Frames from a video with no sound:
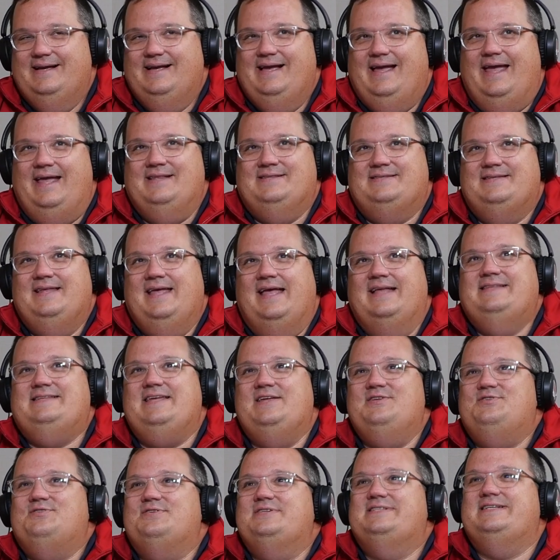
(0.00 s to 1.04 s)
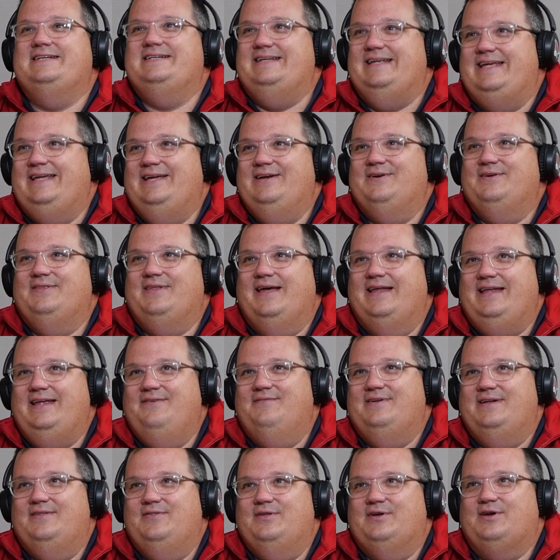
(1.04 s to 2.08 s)
it's interesting to hear that
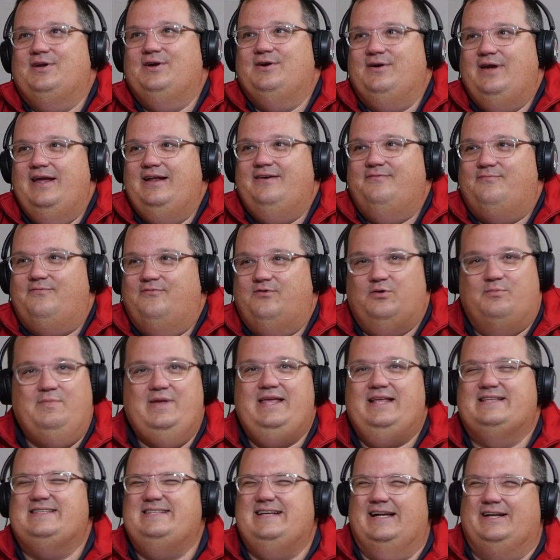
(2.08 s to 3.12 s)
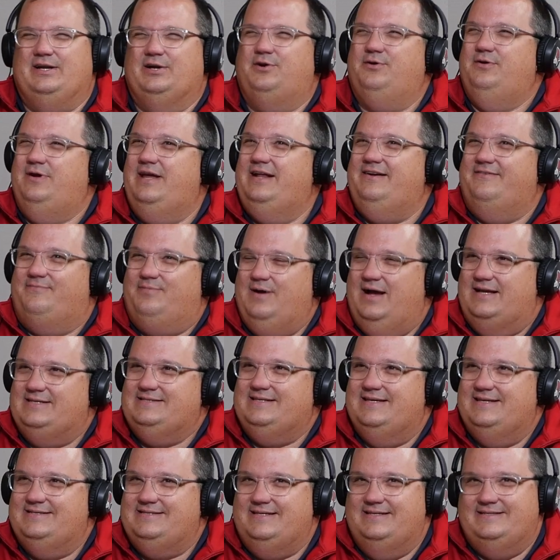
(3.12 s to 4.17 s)
even in the creative, for me, it's not a creative
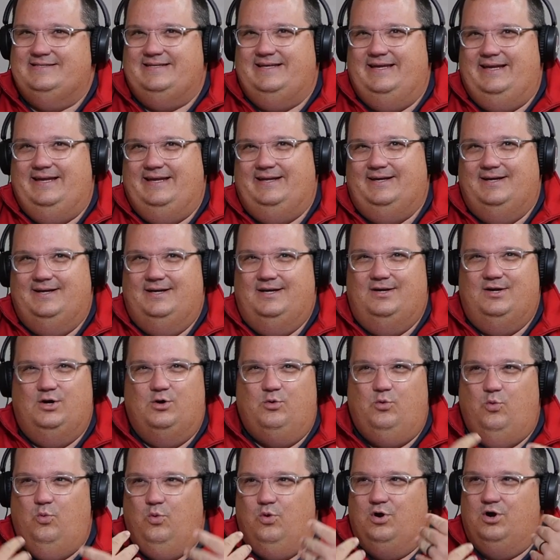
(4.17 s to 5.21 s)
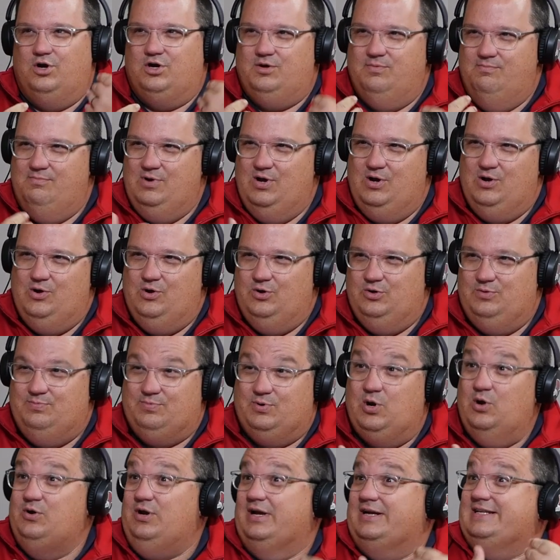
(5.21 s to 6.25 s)
process. It's a work mode
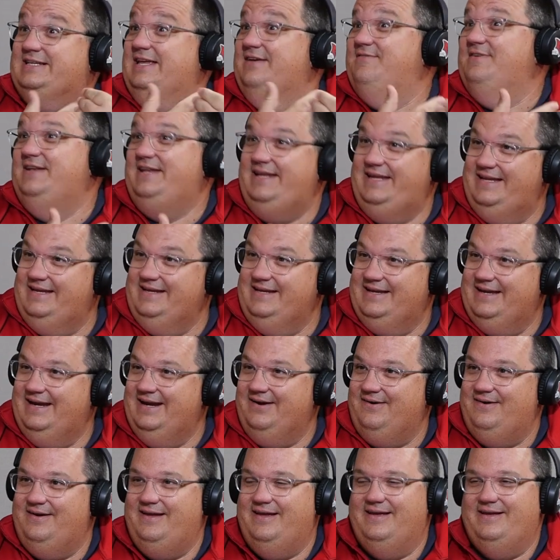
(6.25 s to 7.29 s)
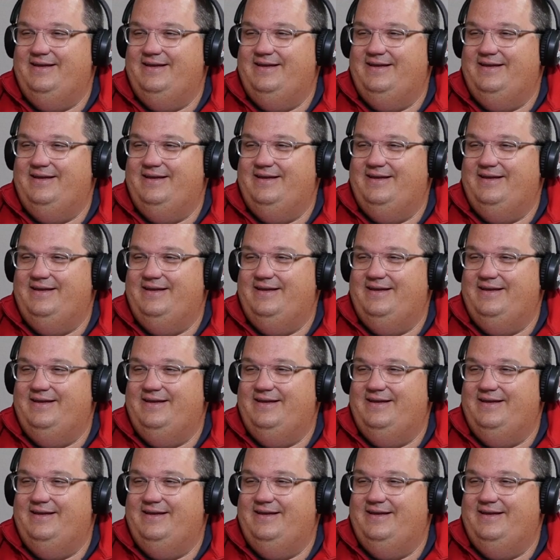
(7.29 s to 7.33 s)
productivity area.